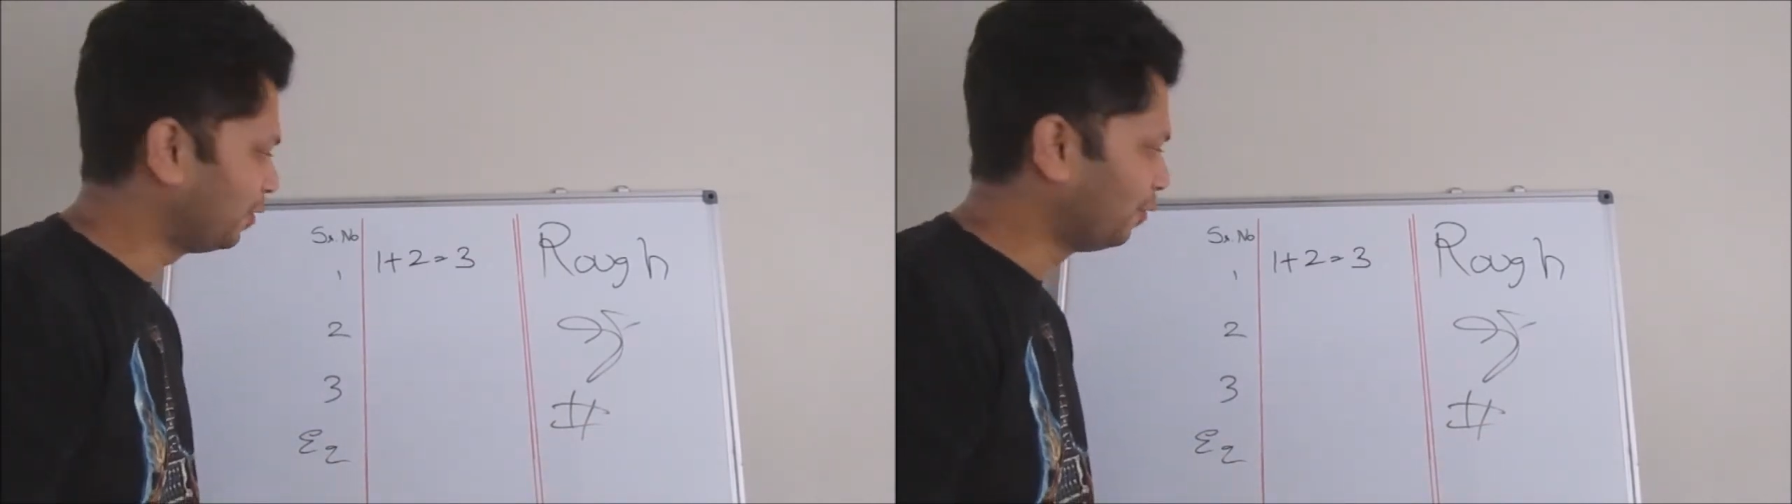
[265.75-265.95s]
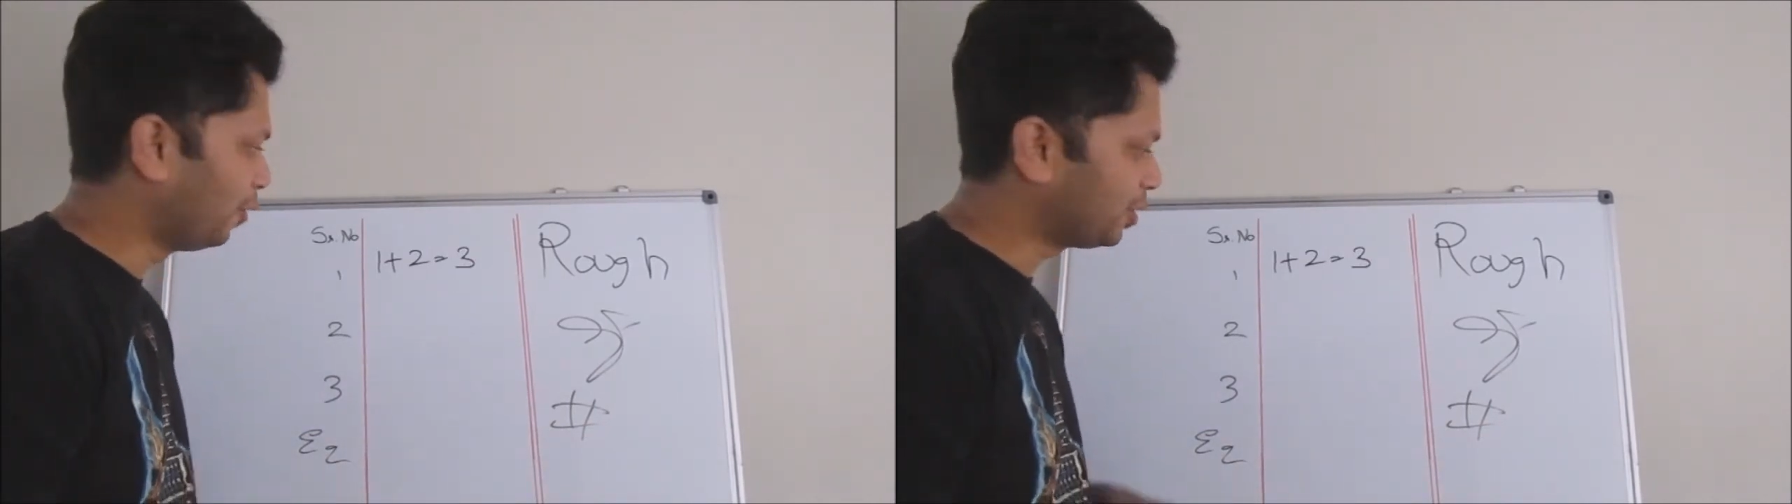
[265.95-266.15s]

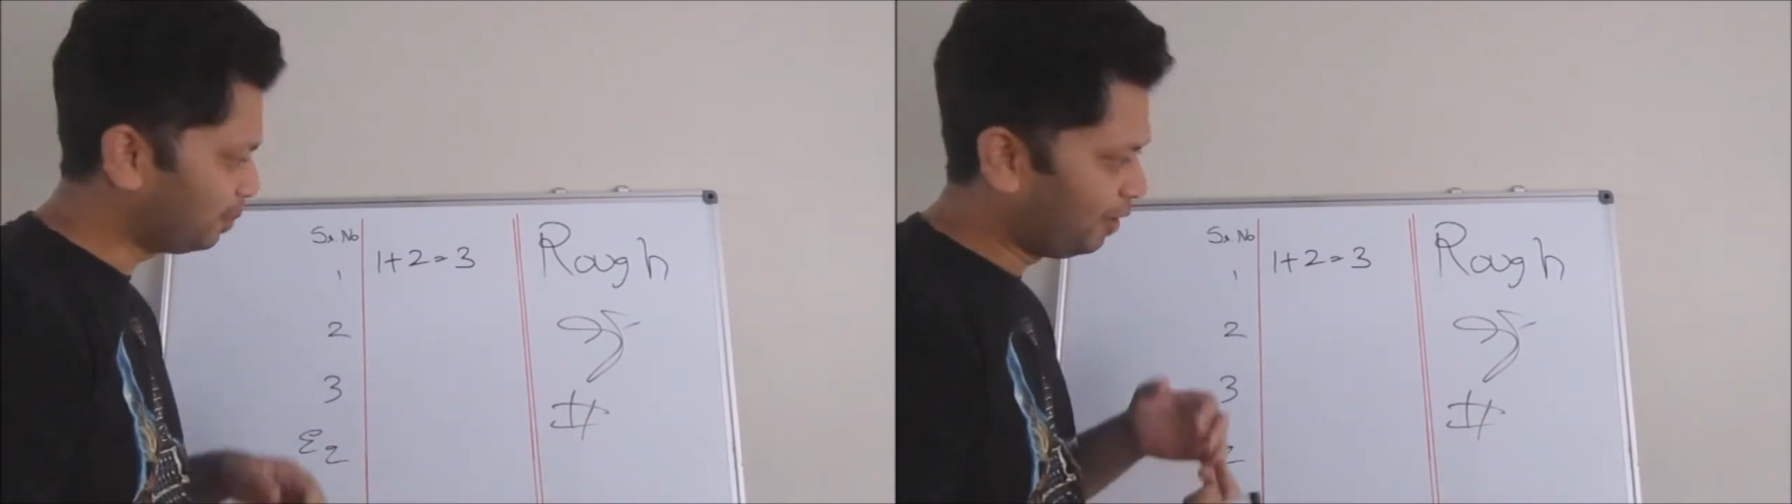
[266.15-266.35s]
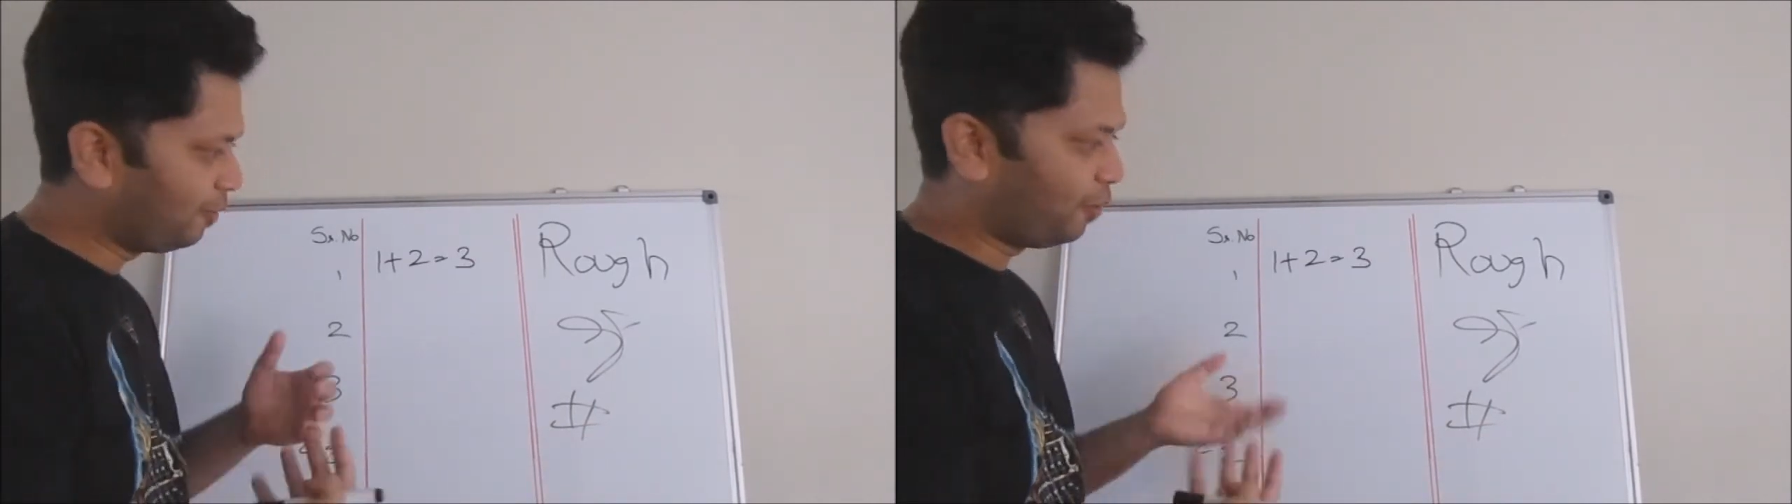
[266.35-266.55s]
was
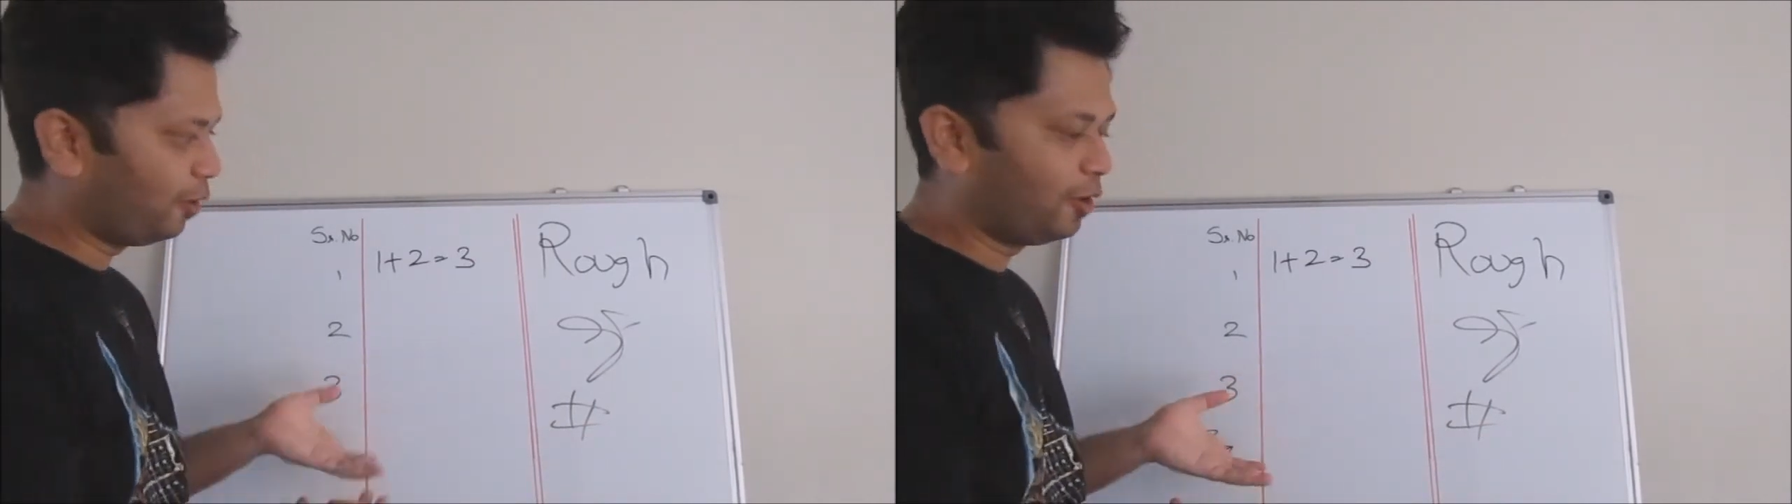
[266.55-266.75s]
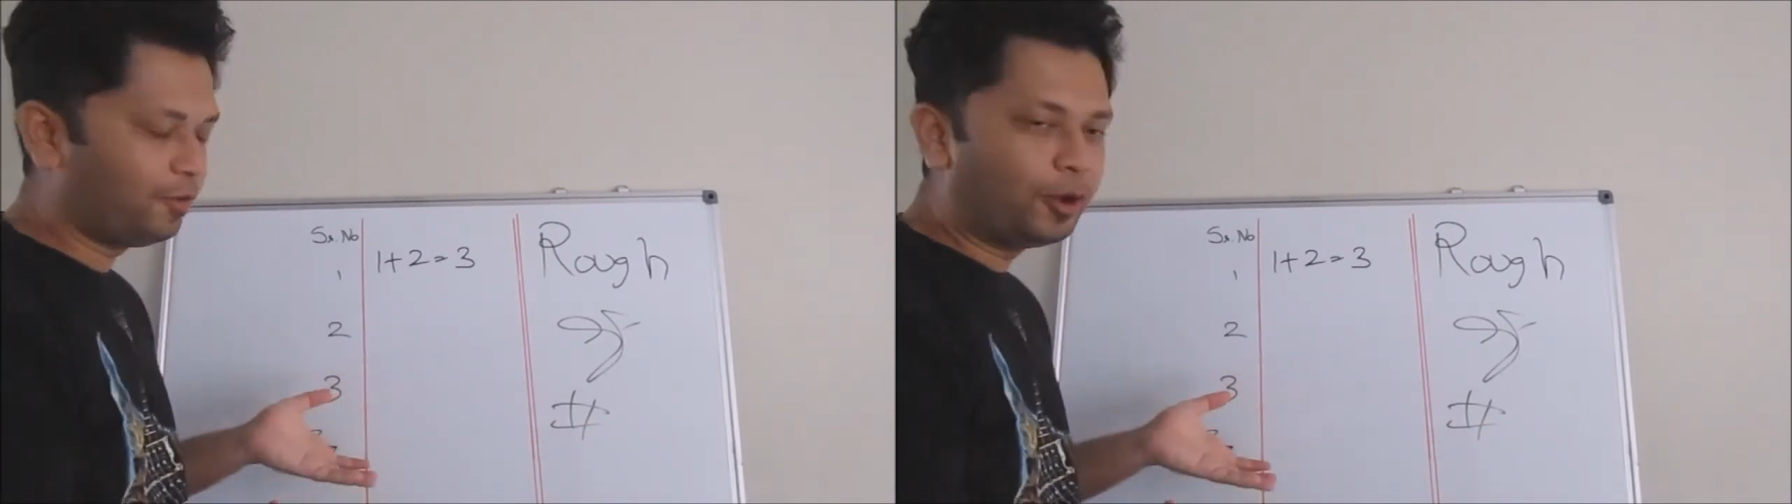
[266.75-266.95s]
being
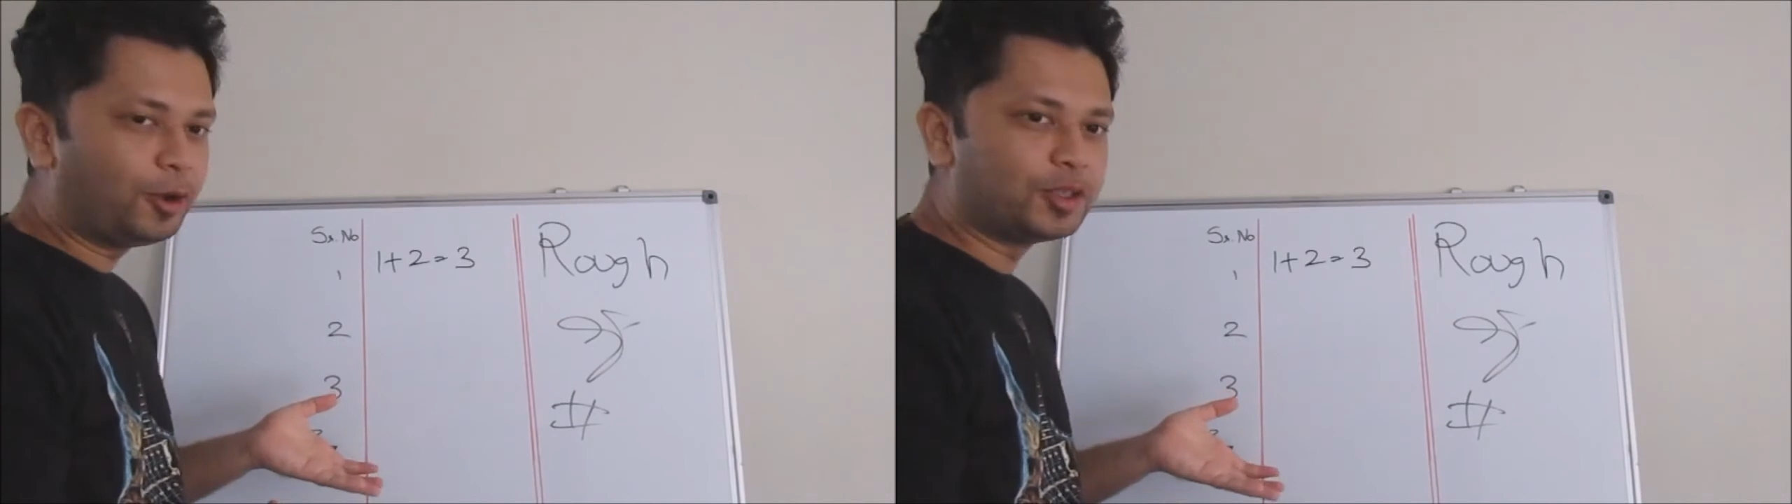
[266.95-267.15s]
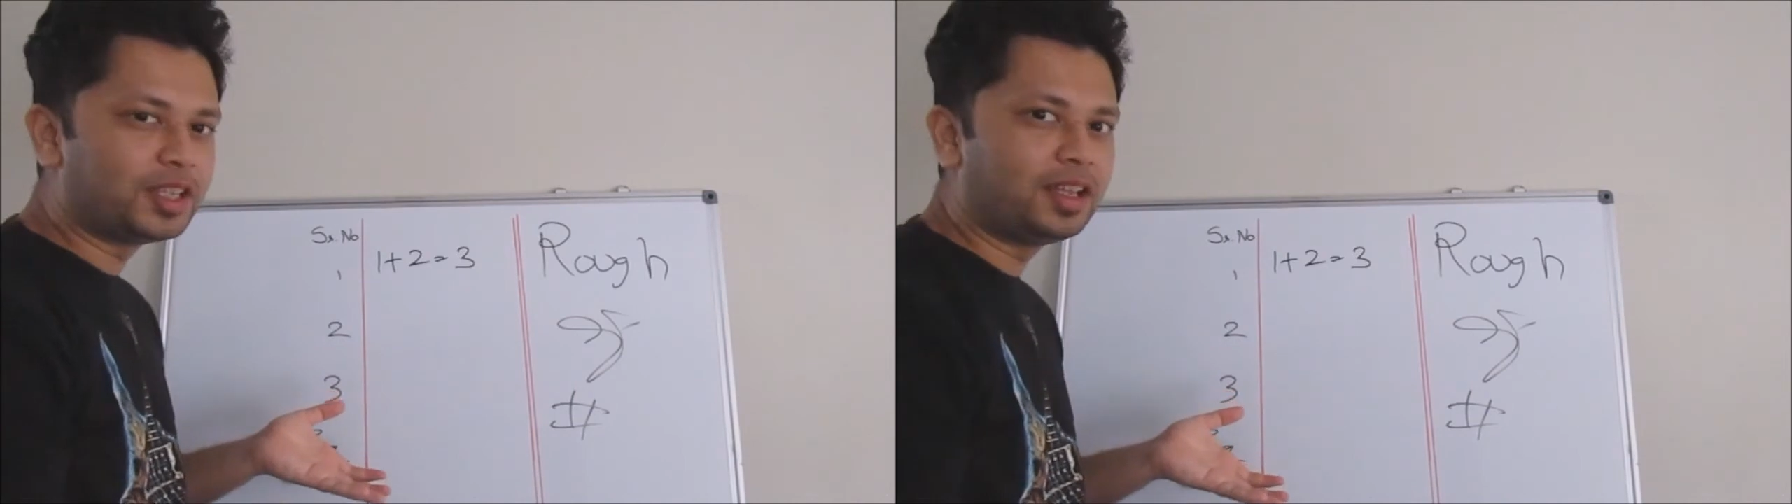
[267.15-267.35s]
followed for
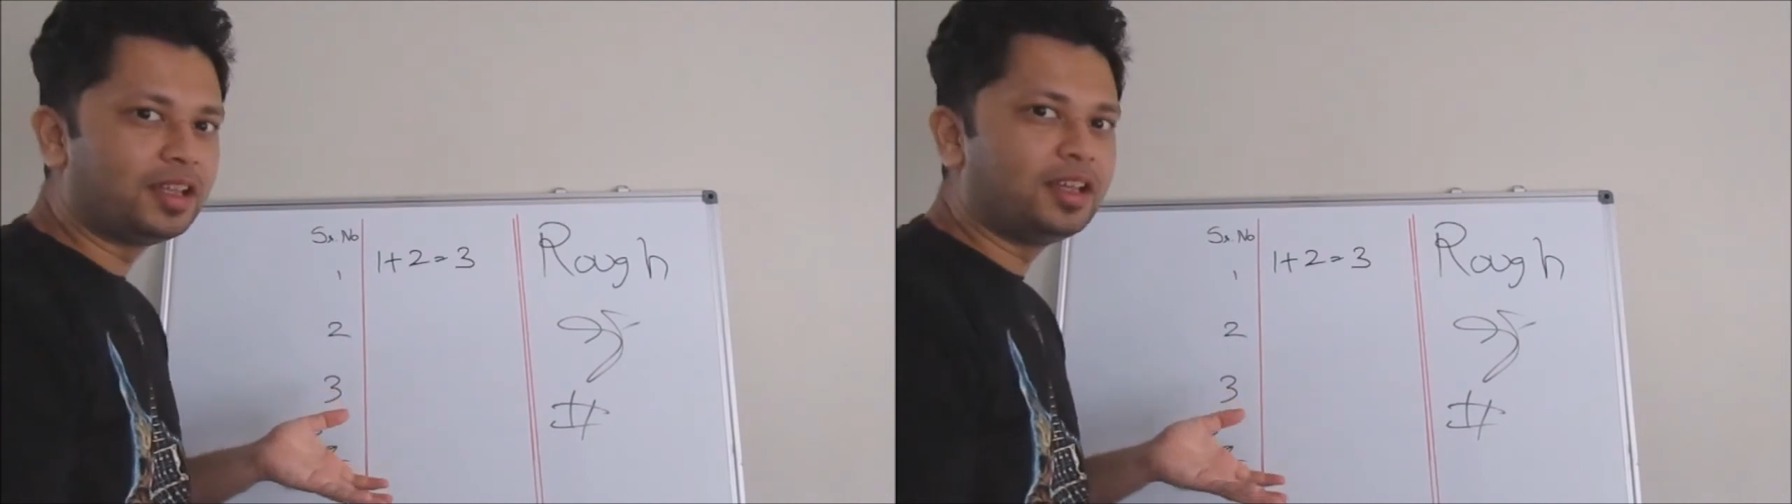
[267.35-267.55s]
using